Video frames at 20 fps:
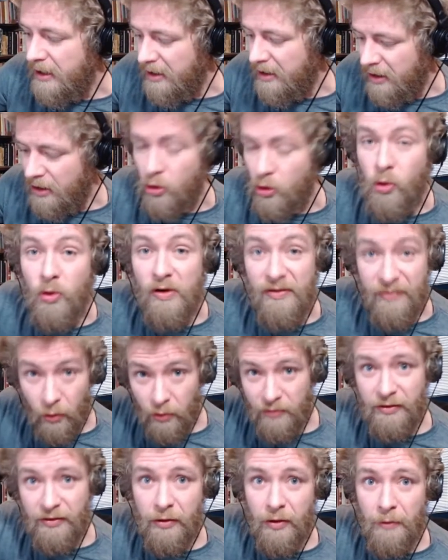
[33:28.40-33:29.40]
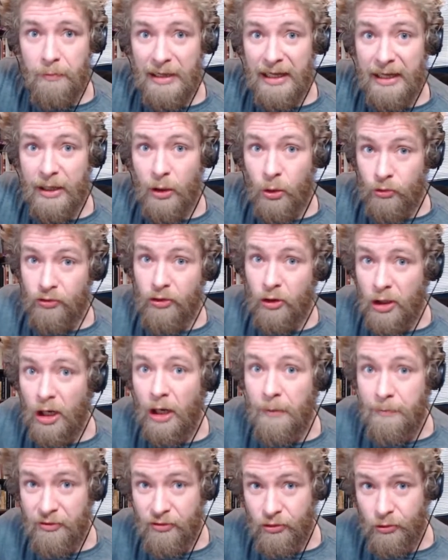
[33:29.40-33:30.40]
who is also the player who took
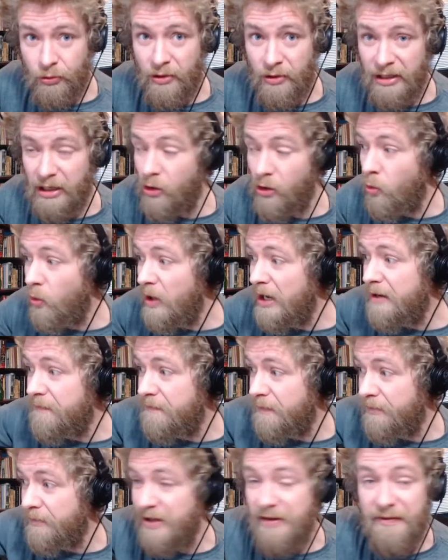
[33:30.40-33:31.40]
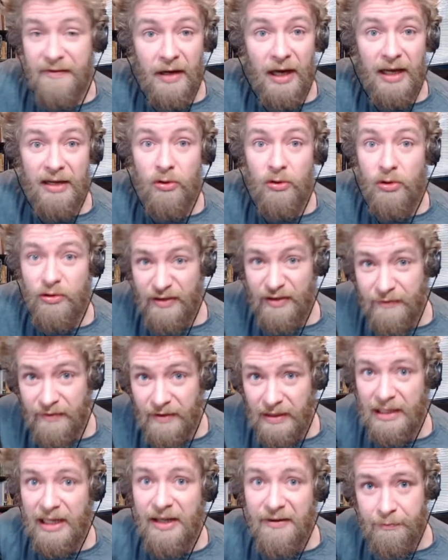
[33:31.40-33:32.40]
opportunity away from this guy who is
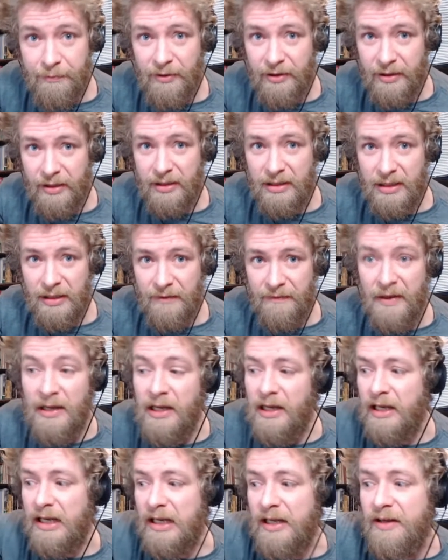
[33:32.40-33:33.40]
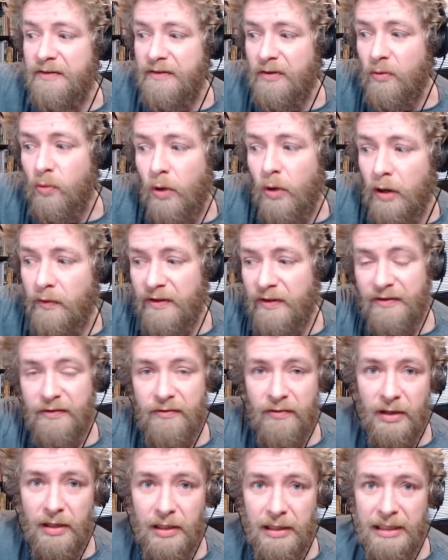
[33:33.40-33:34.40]
even less productive, is the one that's
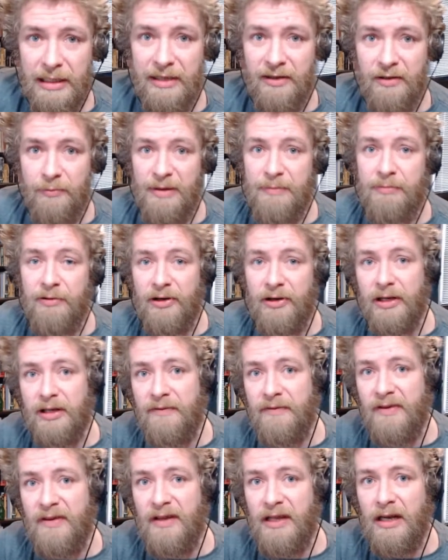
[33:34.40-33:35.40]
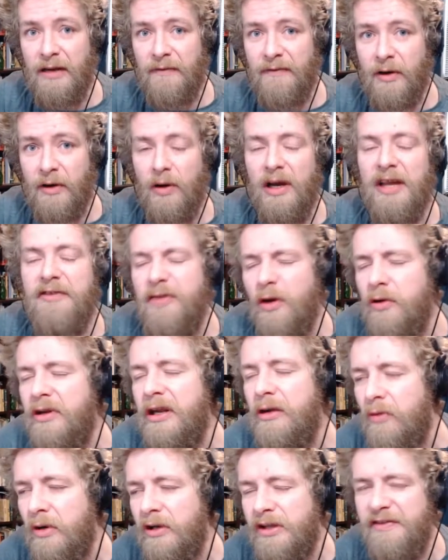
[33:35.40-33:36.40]
struggling to be productive in the NFL. It's only
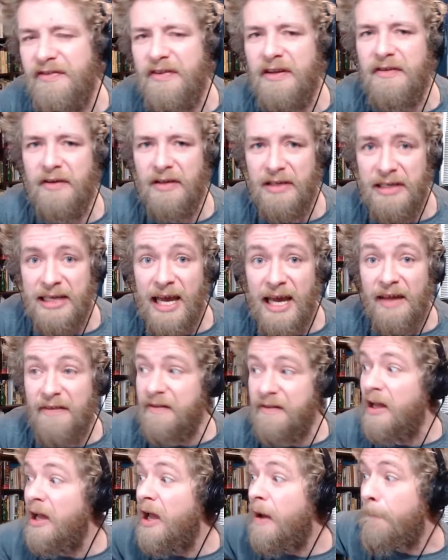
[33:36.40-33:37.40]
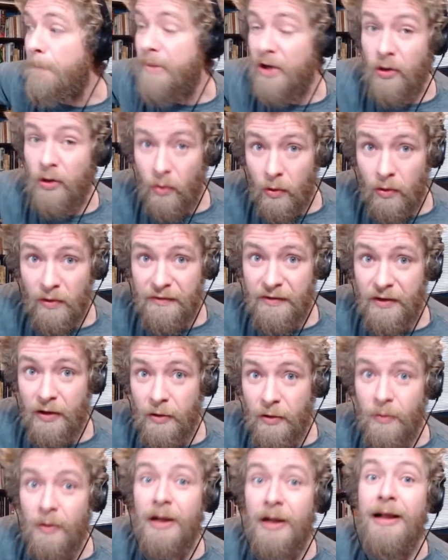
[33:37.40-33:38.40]
a rookie season, yes, but
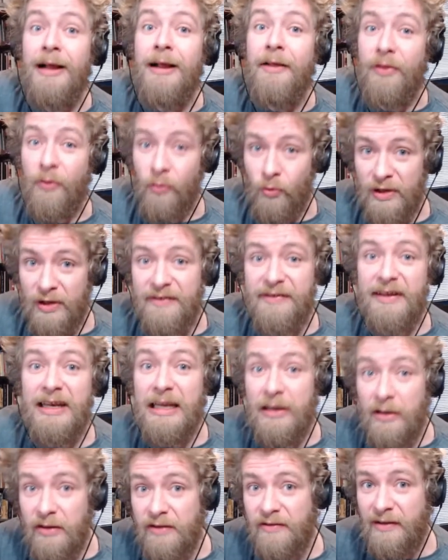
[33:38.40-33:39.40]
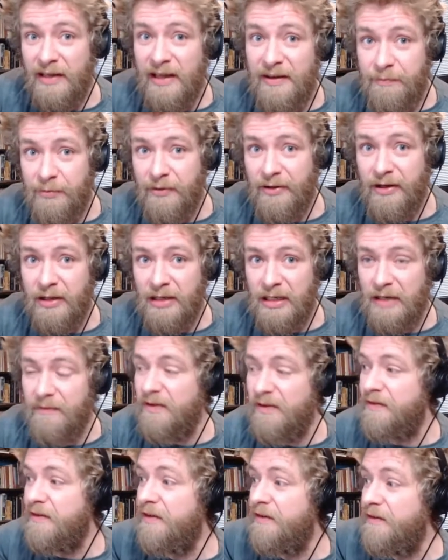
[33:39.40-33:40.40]
also the reason he looks less productive
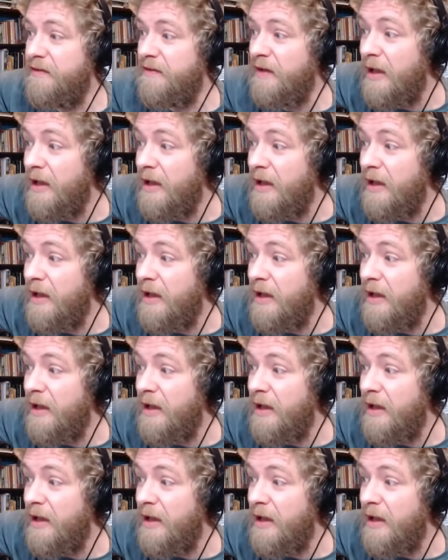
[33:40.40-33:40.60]
is because